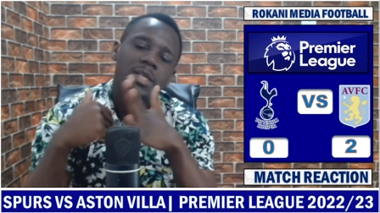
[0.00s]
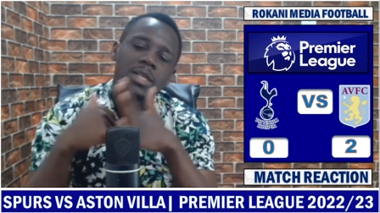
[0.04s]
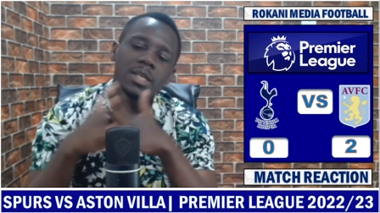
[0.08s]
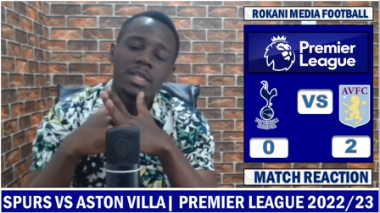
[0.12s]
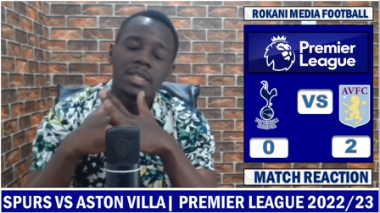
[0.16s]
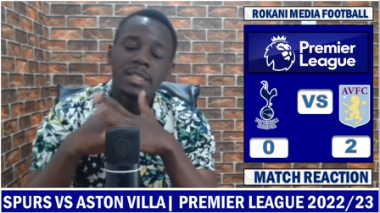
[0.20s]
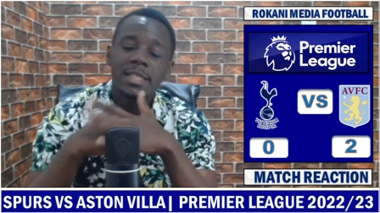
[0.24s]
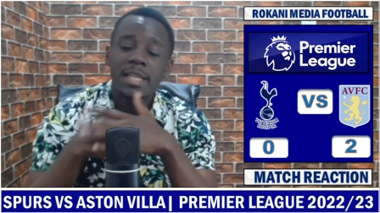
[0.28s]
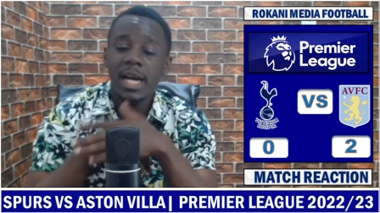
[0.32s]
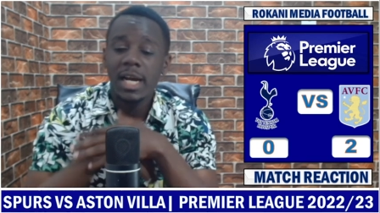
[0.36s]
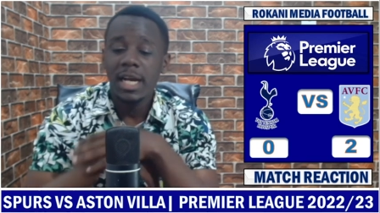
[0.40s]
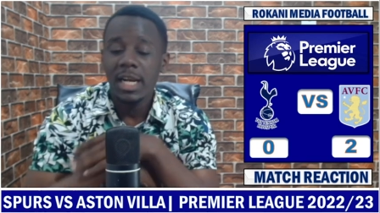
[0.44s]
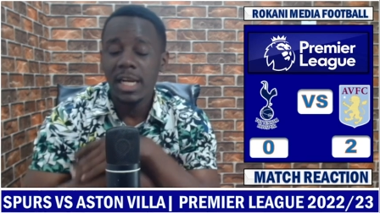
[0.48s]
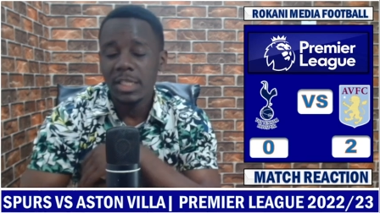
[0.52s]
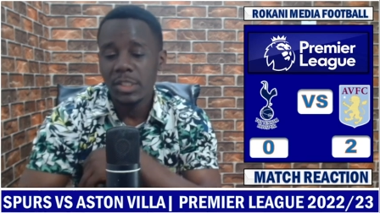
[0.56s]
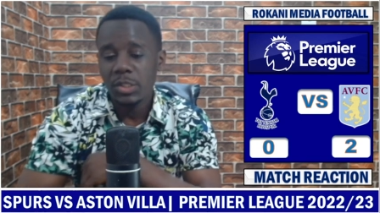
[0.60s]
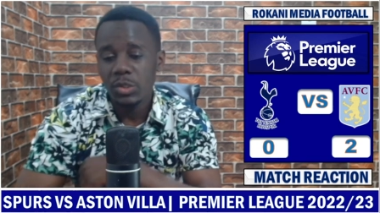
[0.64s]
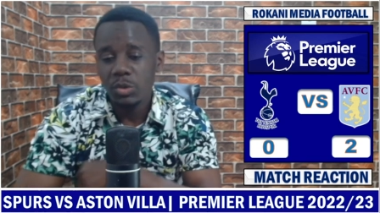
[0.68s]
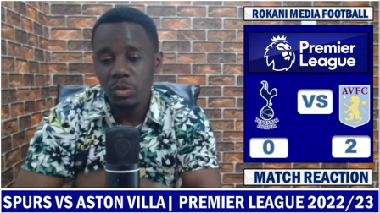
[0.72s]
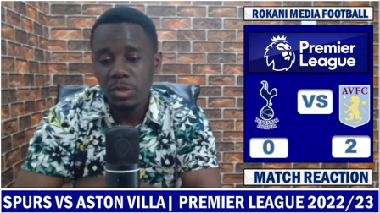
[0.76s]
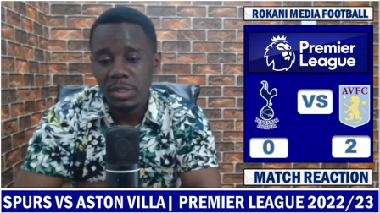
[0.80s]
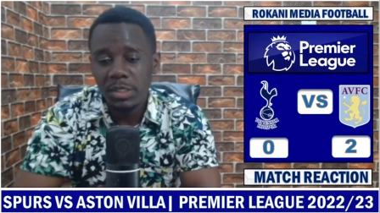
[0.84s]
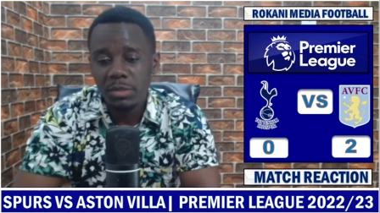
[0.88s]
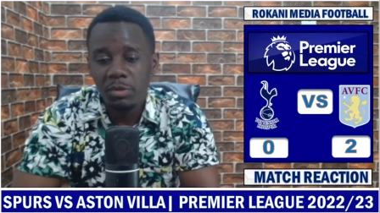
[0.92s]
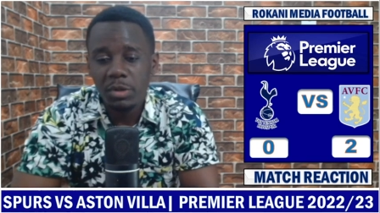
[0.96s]
Douglas
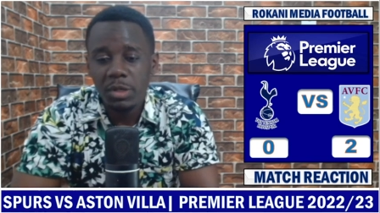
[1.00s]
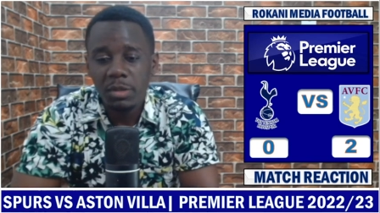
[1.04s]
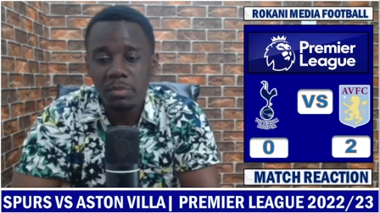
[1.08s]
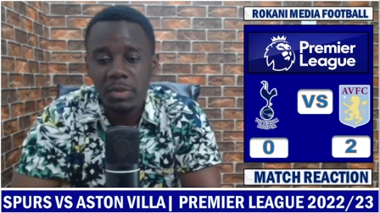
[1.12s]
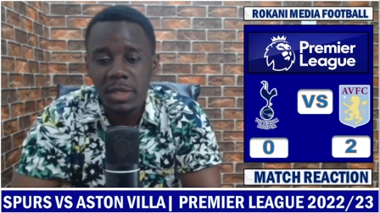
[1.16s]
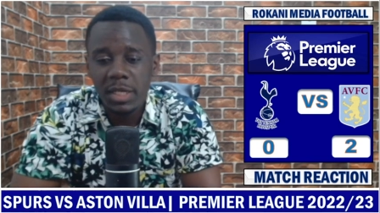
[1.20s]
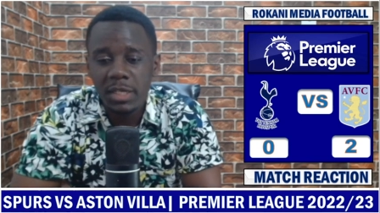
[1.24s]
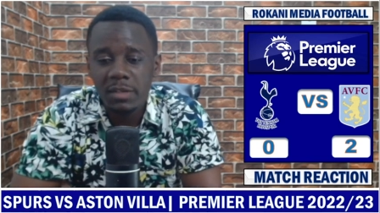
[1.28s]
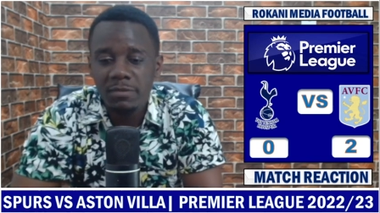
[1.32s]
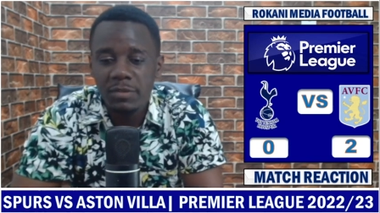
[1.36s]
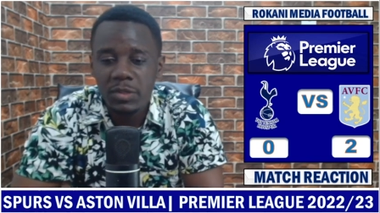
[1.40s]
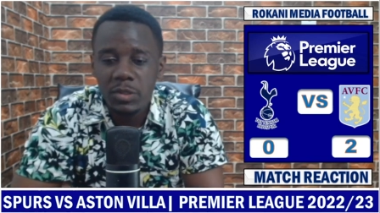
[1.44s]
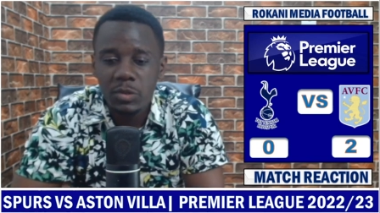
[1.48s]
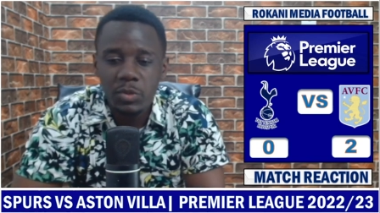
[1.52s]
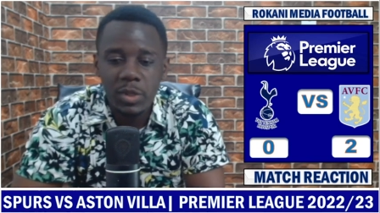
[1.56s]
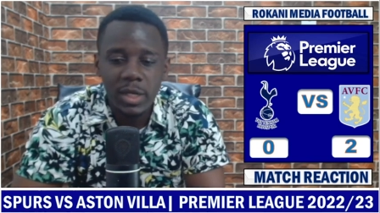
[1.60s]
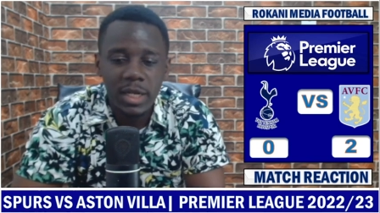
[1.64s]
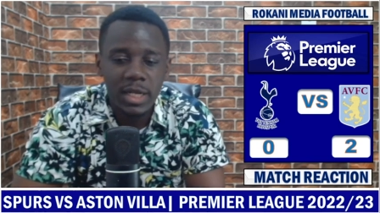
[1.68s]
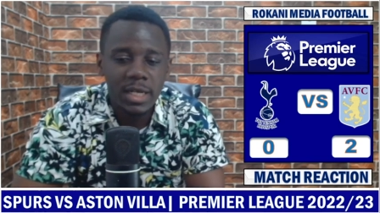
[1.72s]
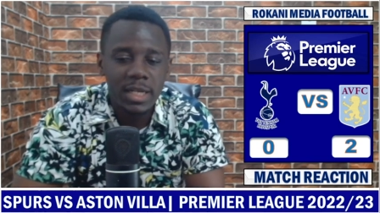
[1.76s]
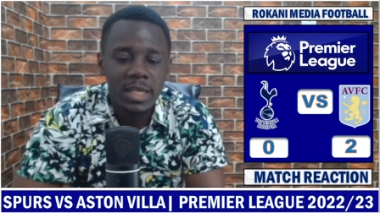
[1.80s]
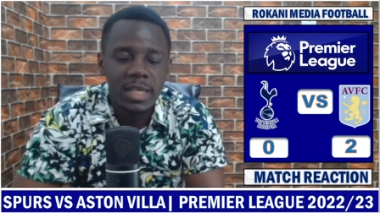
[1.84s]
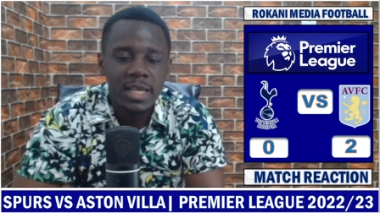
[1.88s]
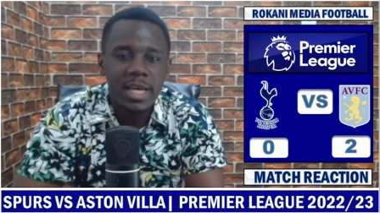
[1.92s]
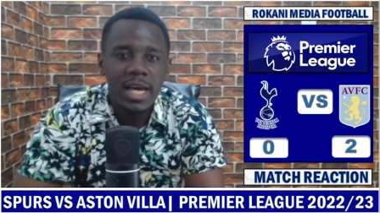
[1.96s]
Luiz. Really played very
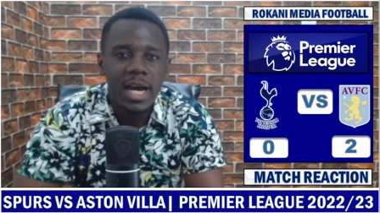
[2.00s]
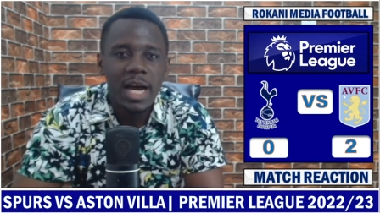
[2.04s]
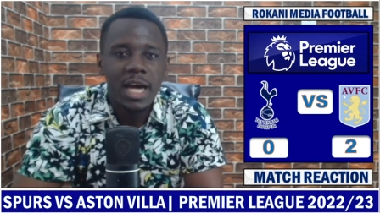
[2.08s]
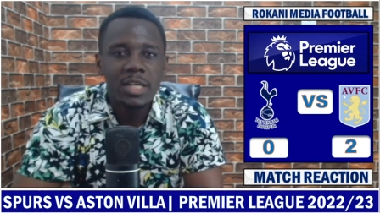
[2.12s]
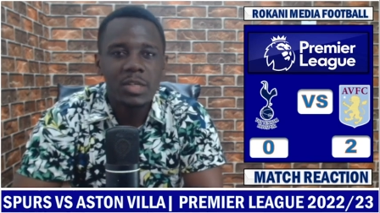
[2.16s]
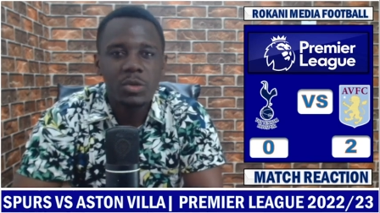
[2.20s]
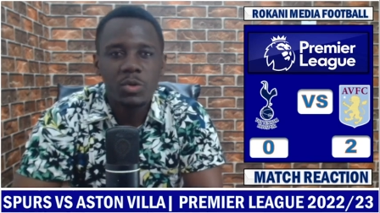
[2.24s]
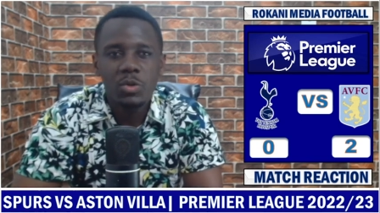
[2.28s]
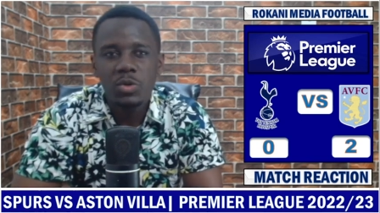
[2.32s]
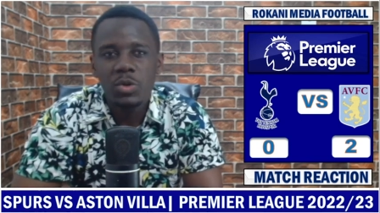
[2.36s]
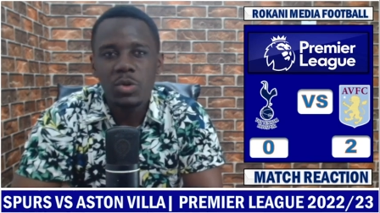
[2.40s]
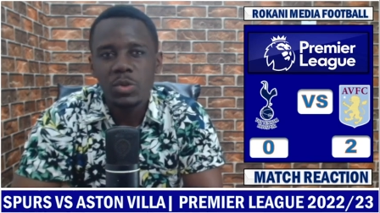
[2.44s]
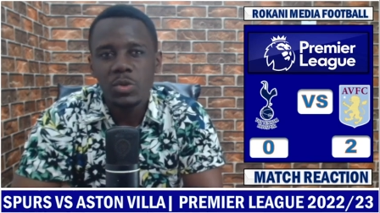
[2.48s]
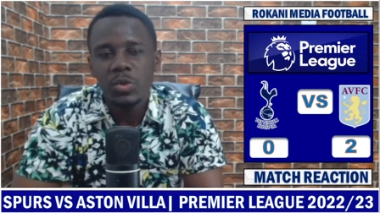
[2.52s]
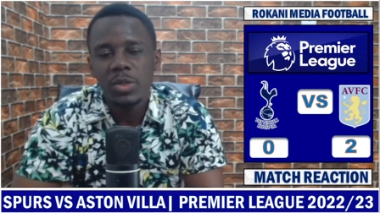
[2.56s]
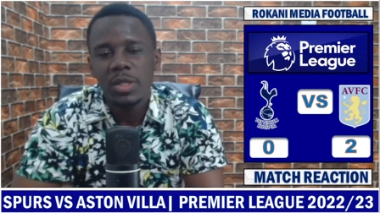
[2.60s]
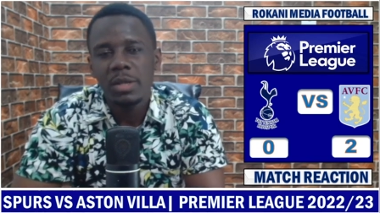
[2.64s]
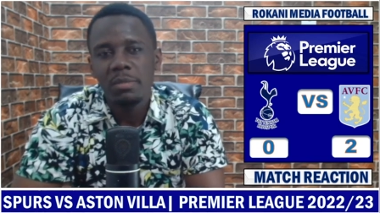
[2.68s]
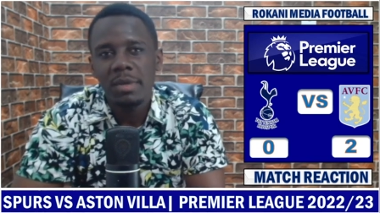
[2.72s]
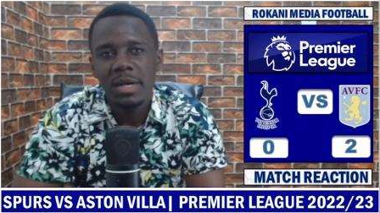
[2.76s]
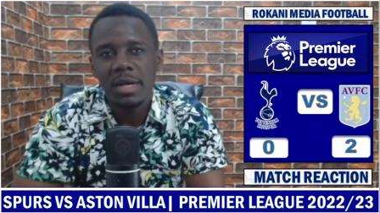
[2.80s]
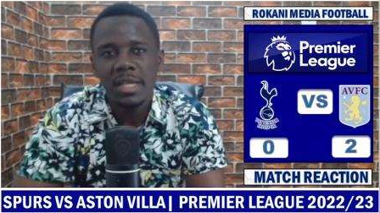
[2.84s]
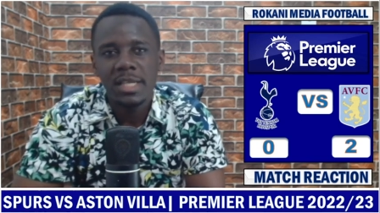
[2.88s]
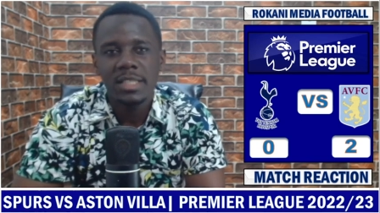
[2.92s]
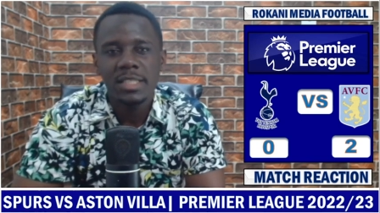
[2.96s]
well. And kudos to the
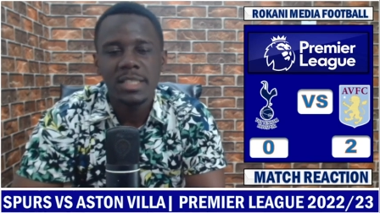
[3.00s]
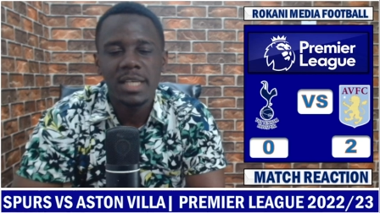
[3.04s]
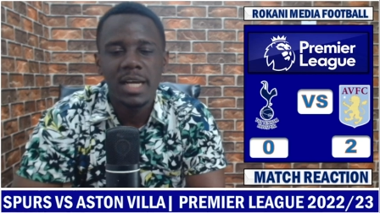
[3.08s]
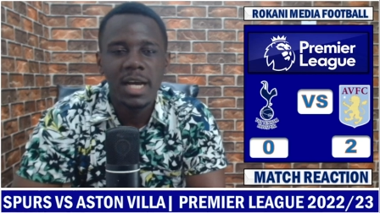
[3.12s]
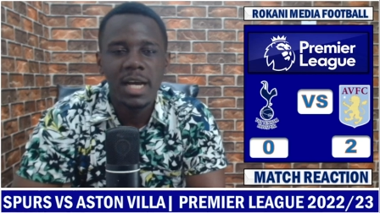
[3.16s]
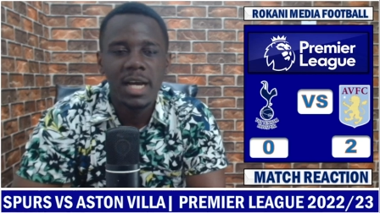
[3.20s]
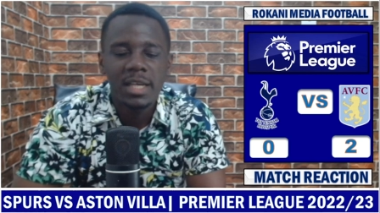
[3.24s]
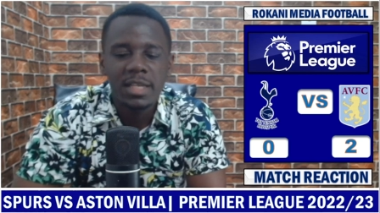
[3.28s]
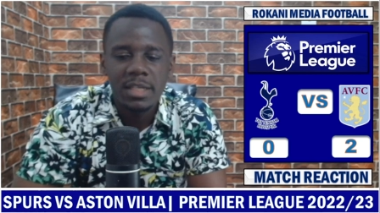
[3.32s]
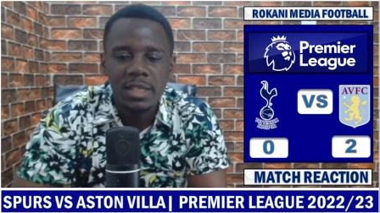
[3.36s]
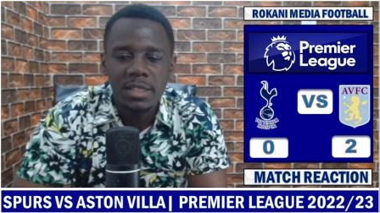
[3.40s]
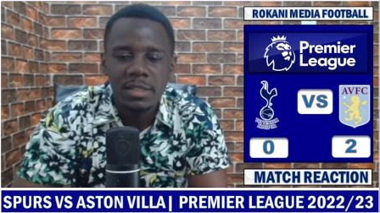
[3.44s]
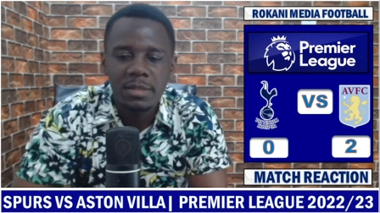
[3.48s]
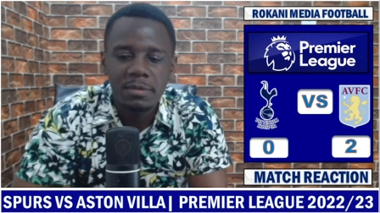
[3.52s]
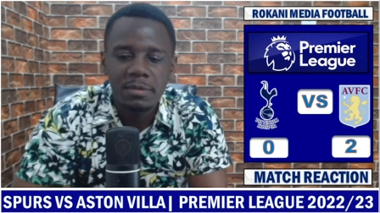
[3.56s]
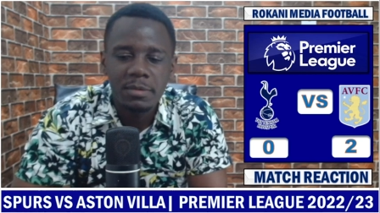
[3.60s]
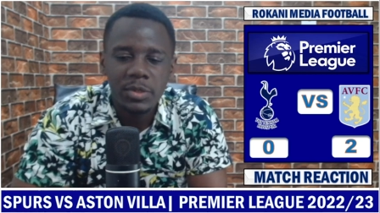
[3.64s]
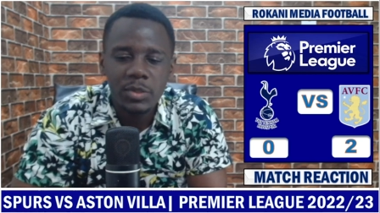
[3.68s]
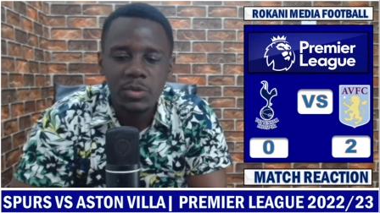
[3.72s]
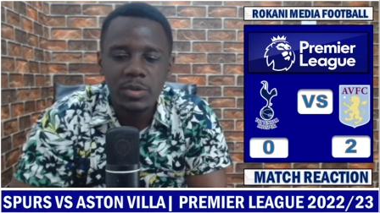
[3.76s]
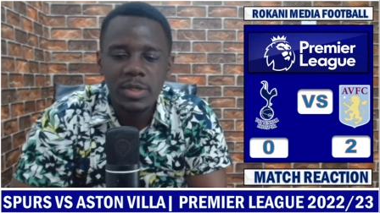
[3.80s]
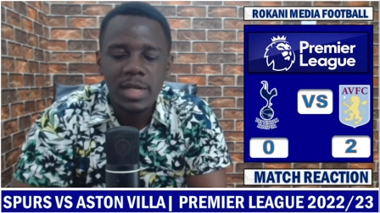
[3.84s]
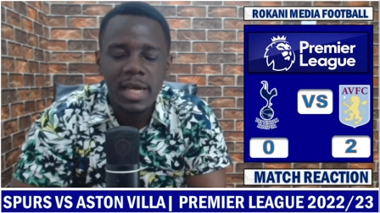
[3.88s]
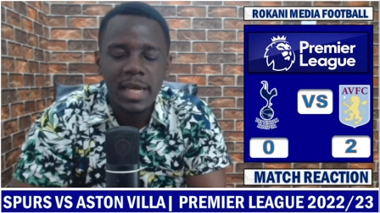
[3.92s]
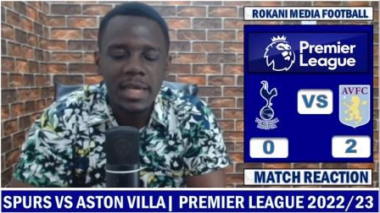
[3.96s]
manager,
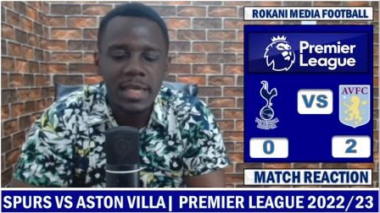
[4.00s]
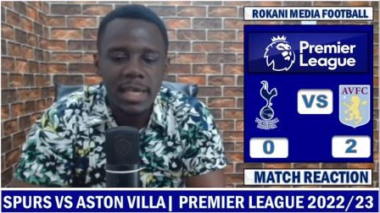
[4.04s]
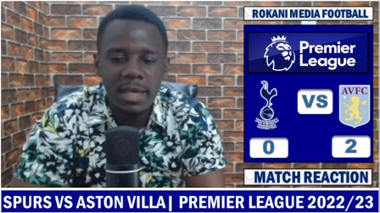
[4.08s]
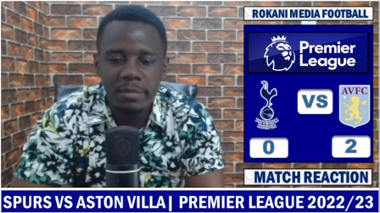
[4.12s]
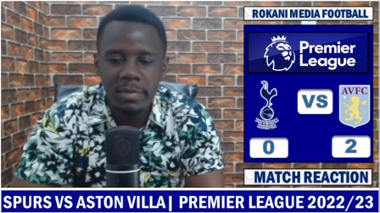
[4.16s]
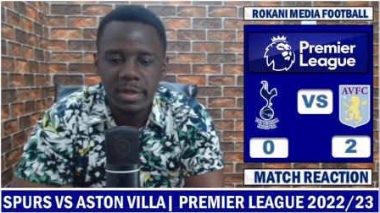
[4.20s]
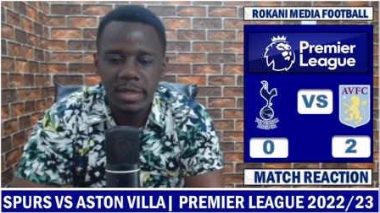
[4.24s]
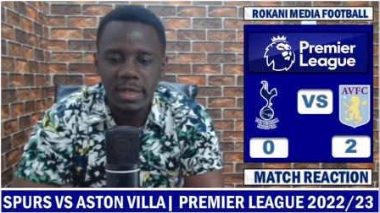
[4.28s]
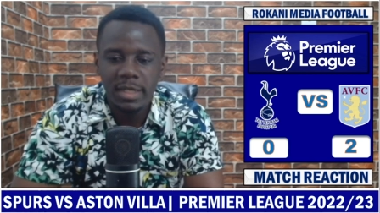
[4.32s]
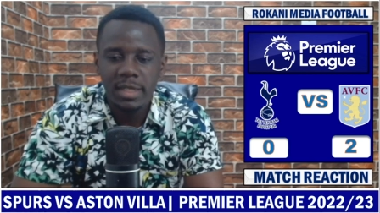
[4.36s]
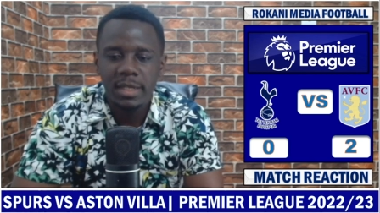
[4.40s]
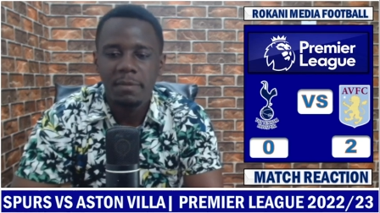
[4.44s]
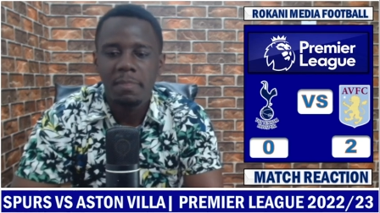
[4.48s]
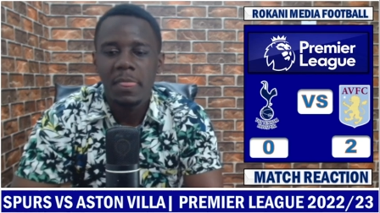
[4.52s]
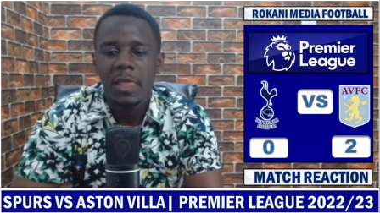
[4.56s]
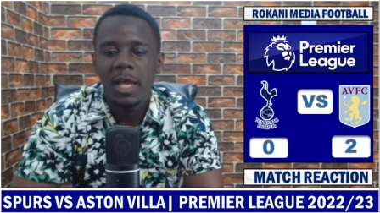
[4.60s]
Unai Emery.